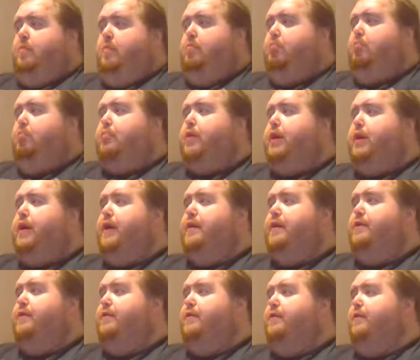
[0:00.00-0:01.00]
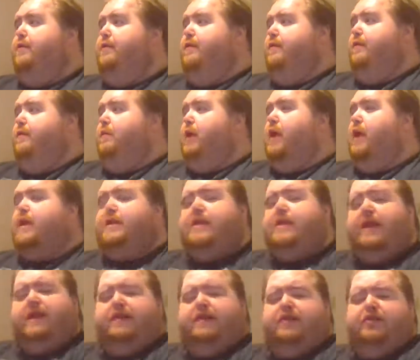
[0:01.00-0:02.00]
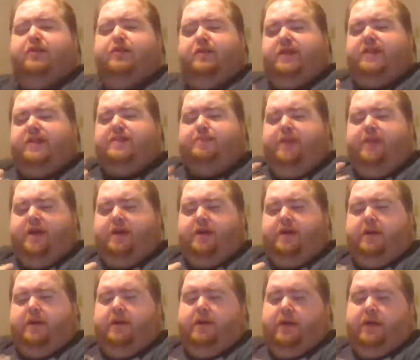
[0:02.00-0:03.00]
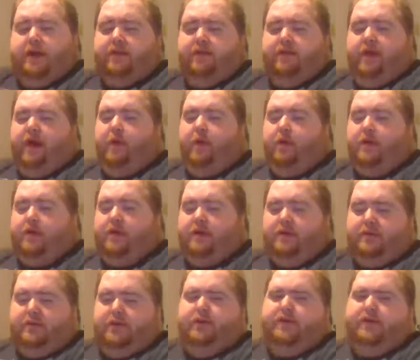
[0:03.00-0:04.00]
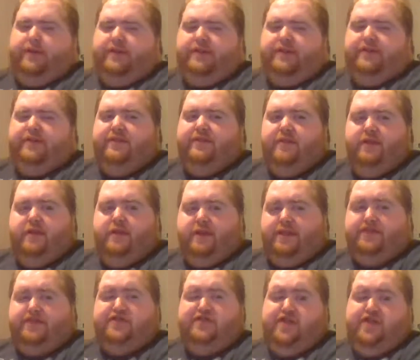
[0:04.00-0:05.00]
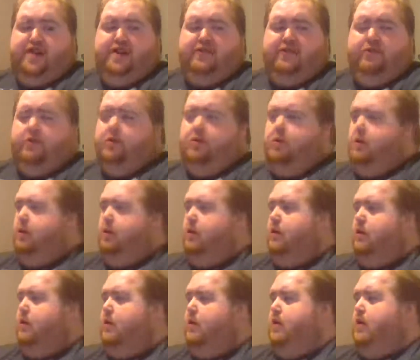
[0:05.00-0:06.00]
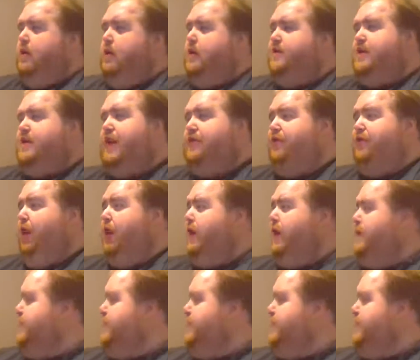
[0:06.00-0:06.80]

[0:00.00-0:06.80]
but I decided to do this better. I wanted to do this instead. So I thought of